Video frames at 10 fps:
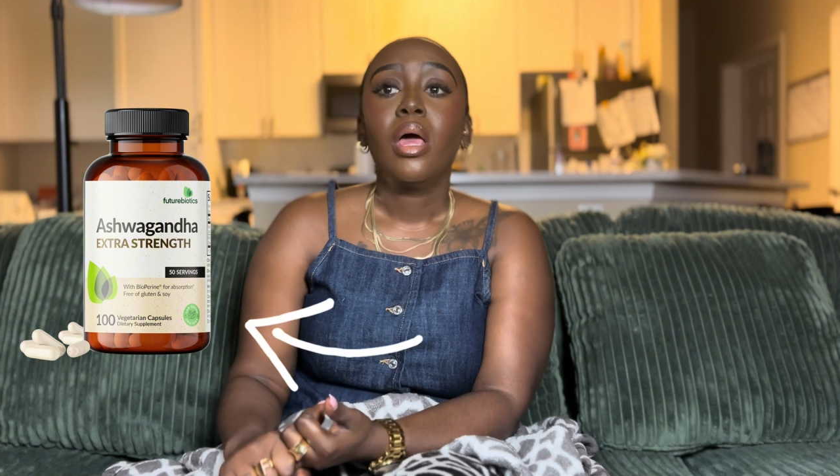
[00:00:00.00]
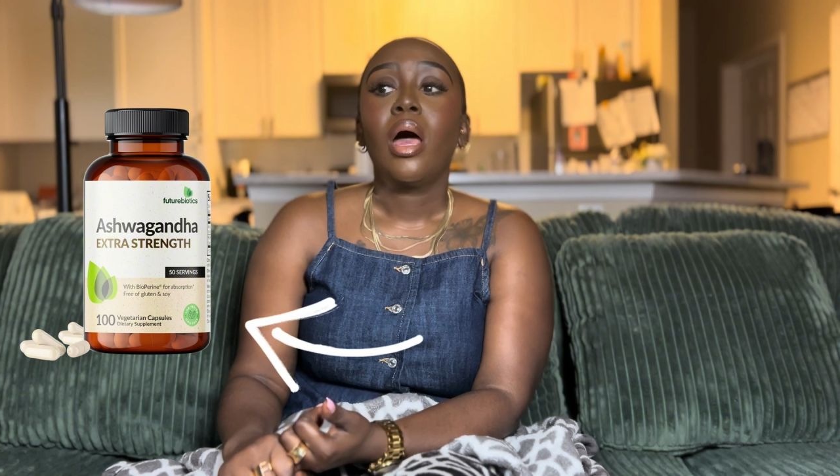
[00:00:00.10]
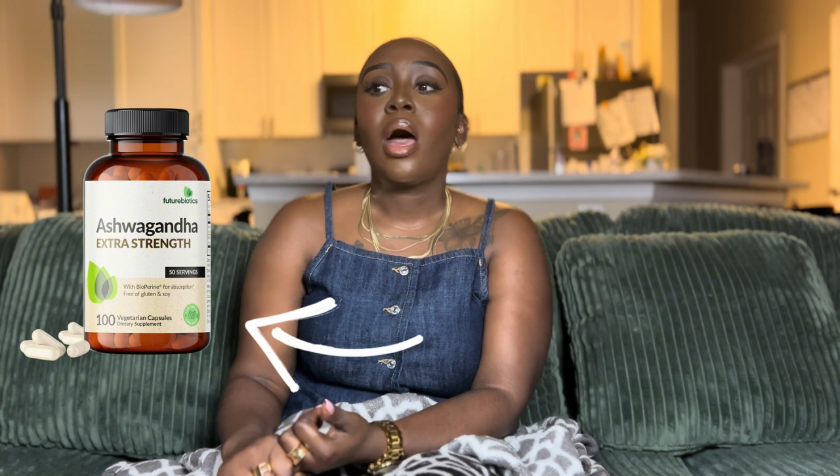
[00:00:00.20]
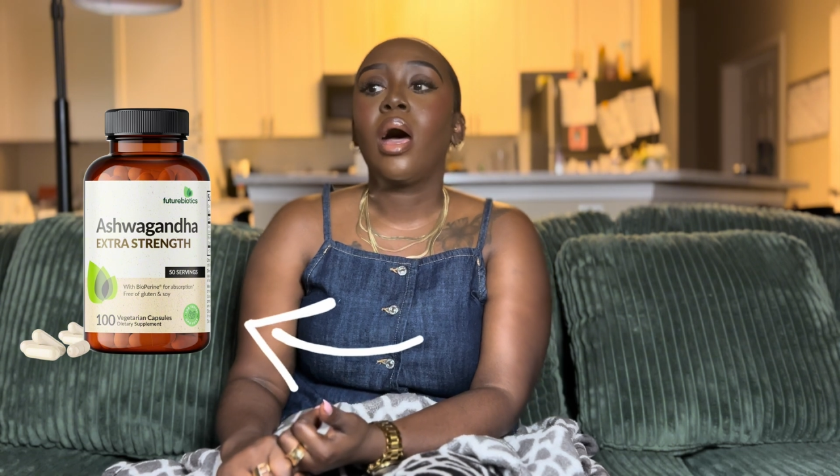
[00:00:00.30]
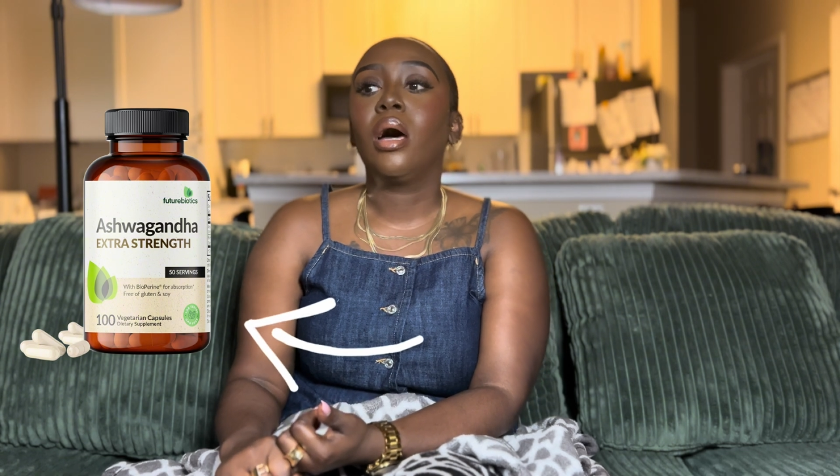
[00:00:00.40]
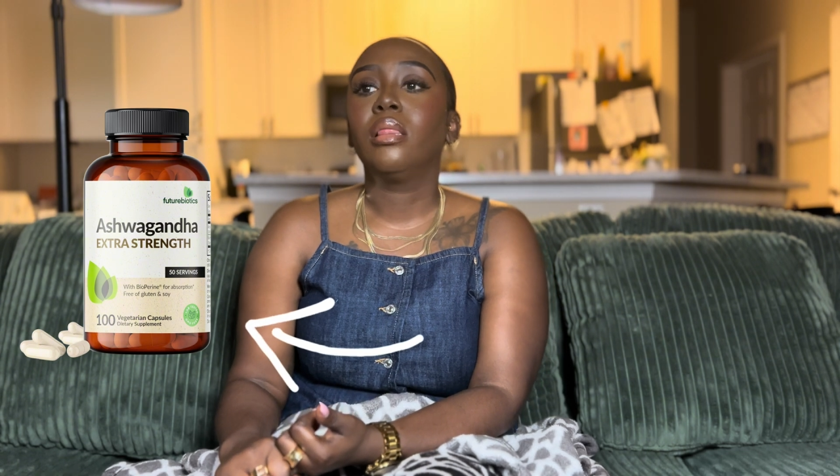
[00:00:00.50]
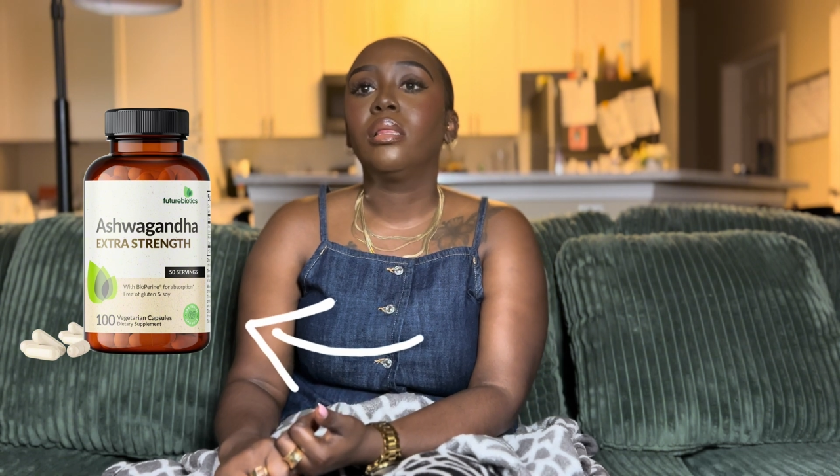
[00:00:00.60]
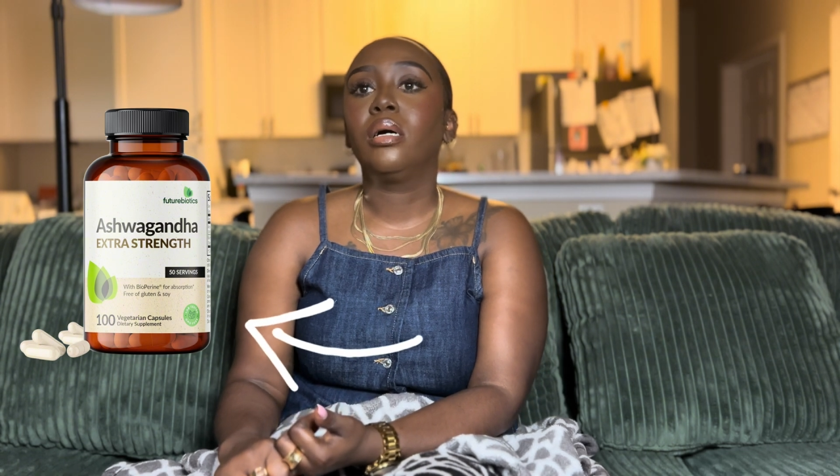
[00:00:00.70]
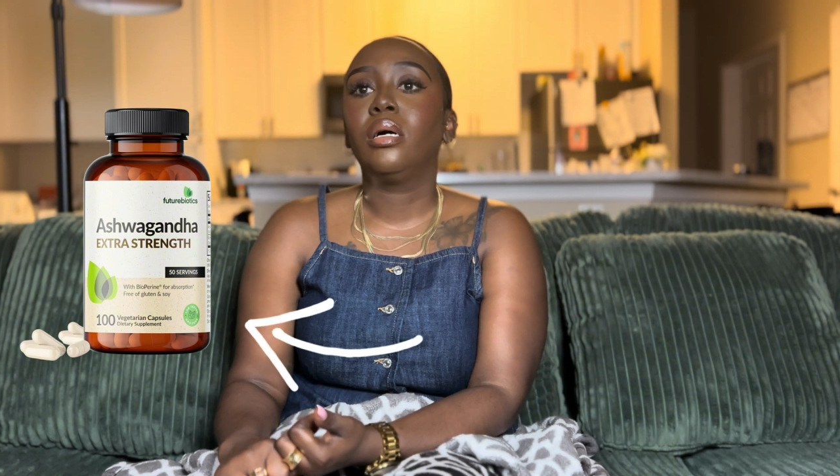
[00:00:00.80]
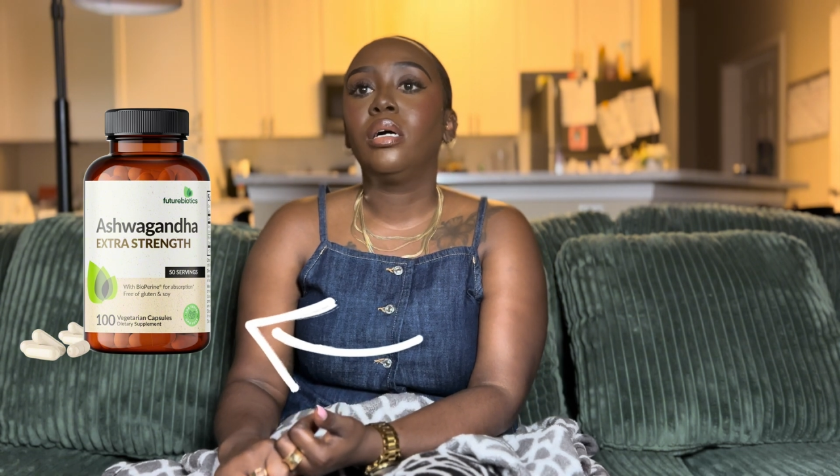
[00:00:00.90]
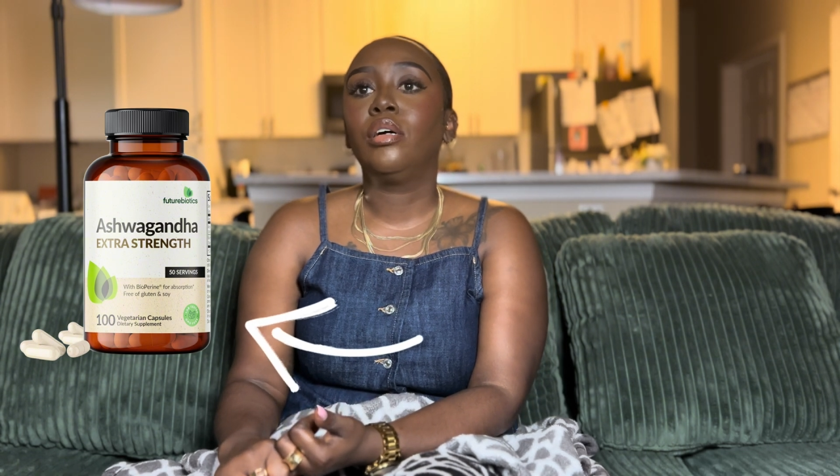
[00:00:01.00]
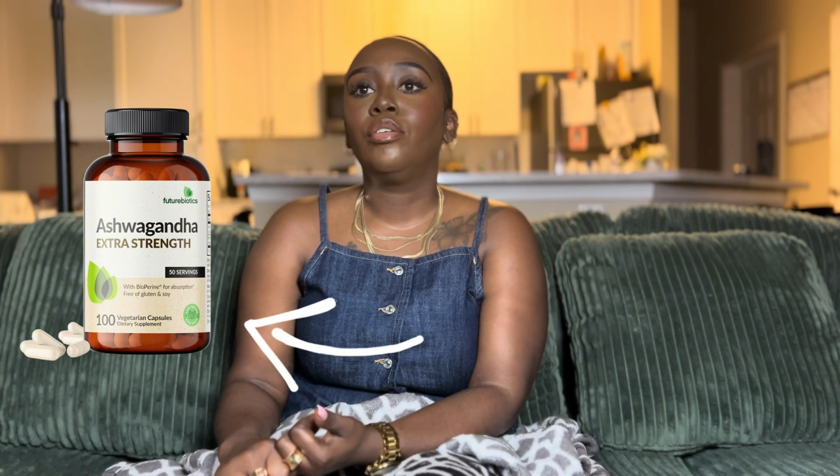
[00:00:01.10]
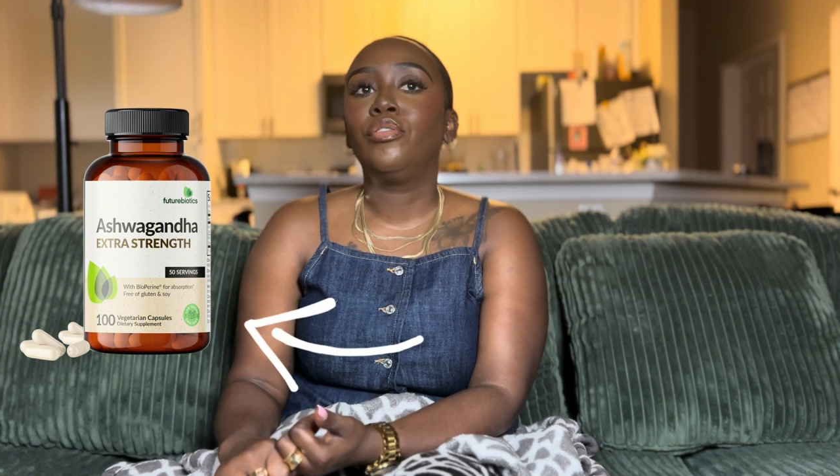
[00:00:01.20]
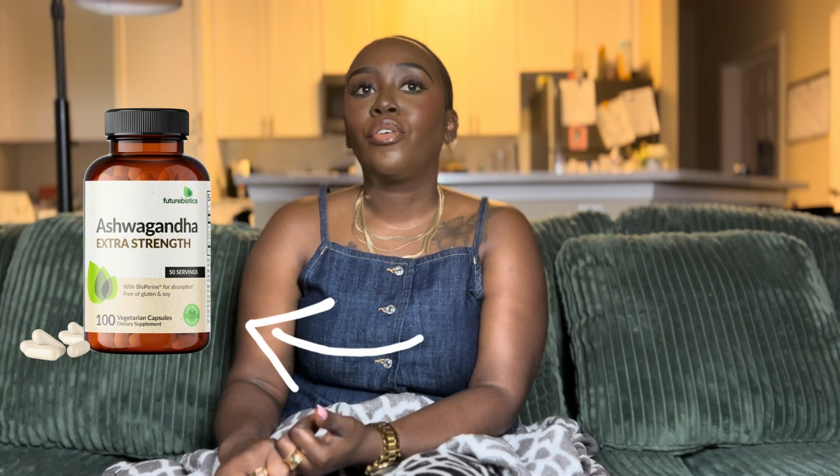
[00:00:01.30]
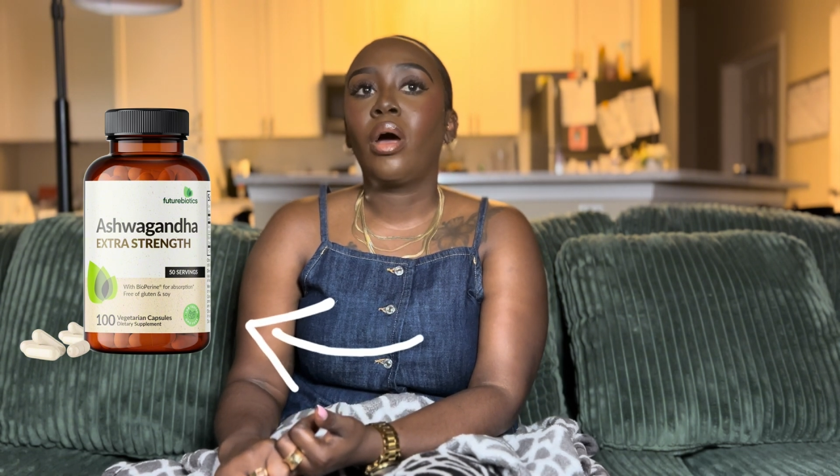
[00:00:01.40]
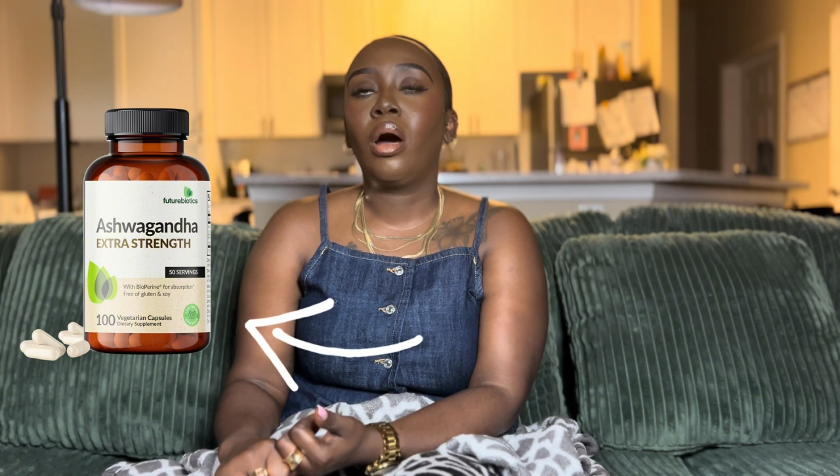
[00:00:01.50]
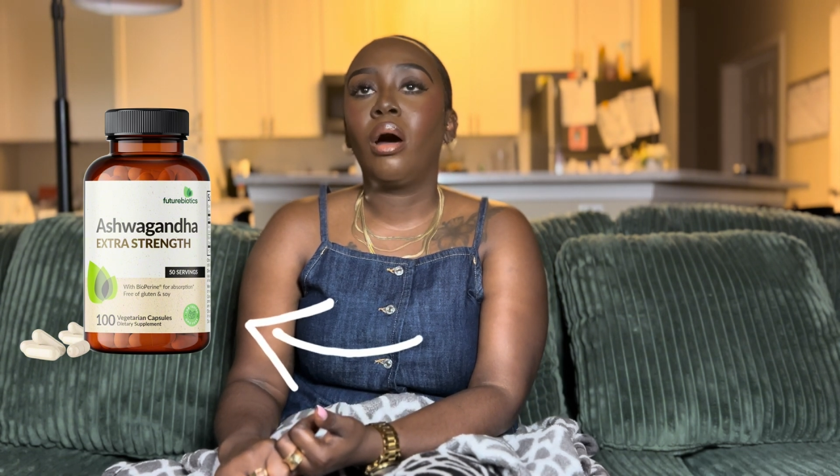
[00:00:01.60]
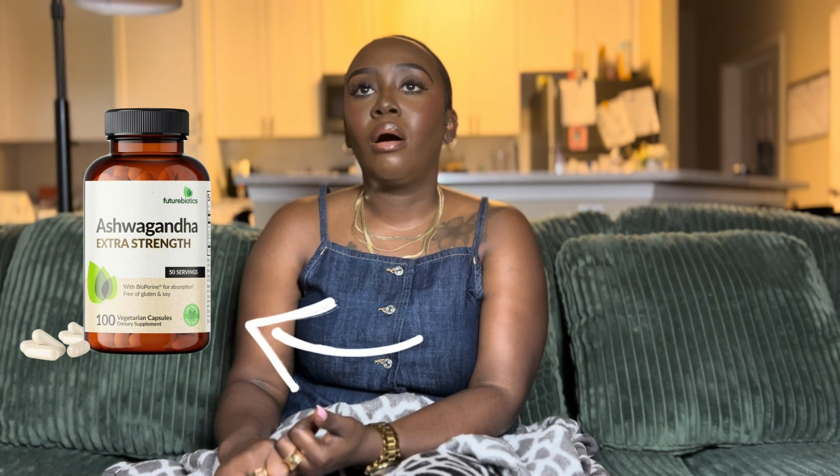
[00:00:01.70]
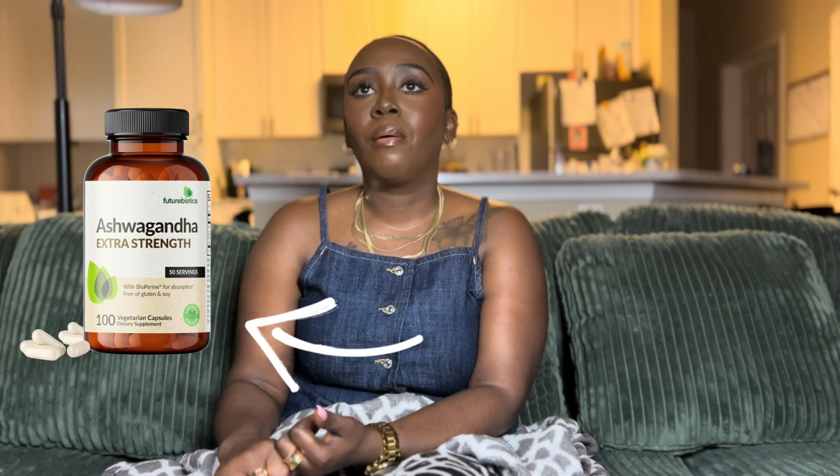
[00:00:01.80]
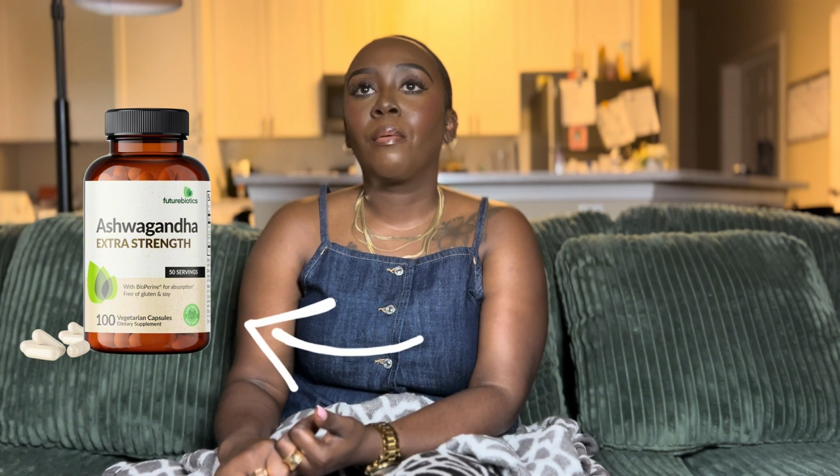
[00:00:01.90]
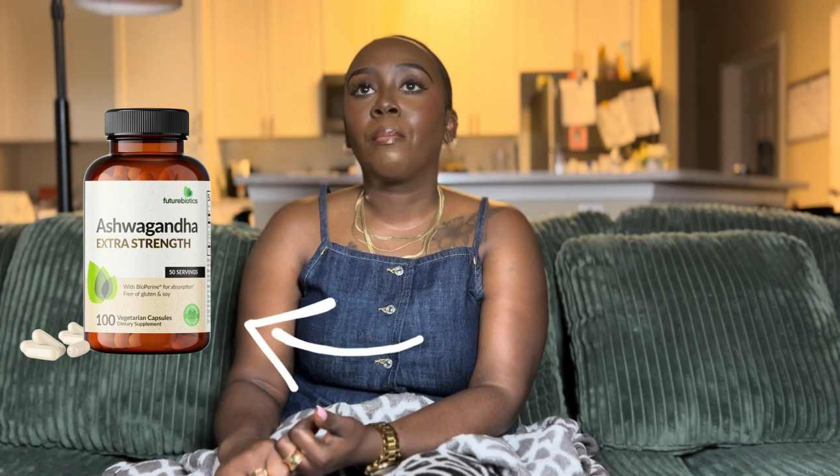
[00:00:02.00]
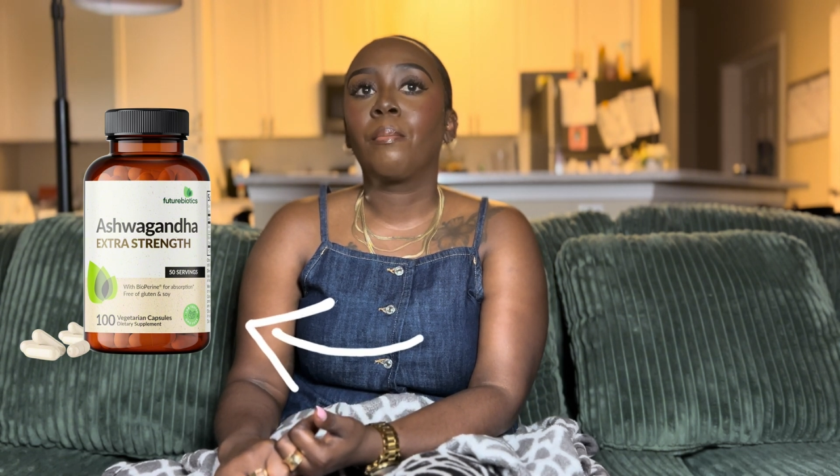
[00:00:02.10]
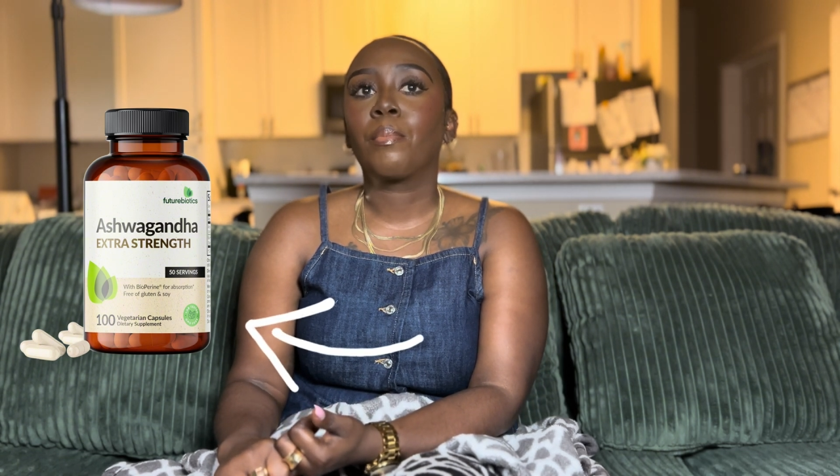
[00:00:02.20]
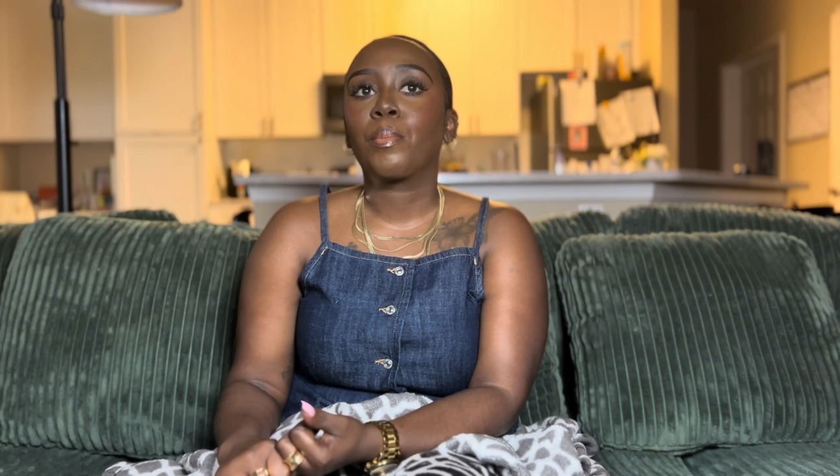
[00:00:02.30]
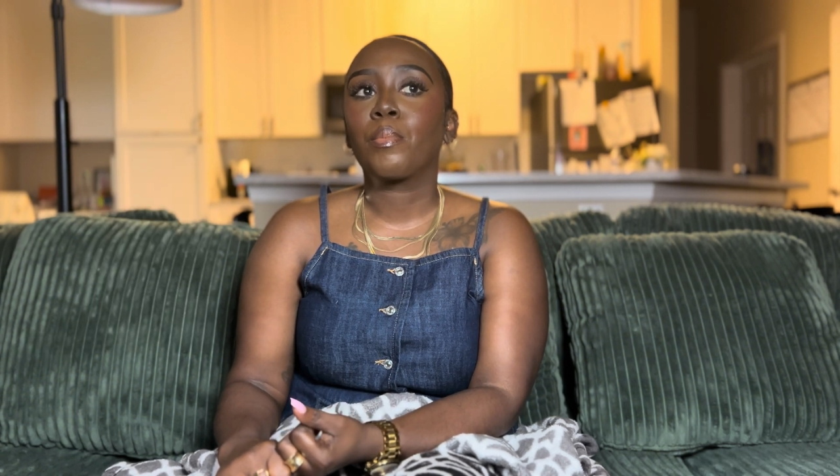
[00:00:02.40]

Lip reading: I love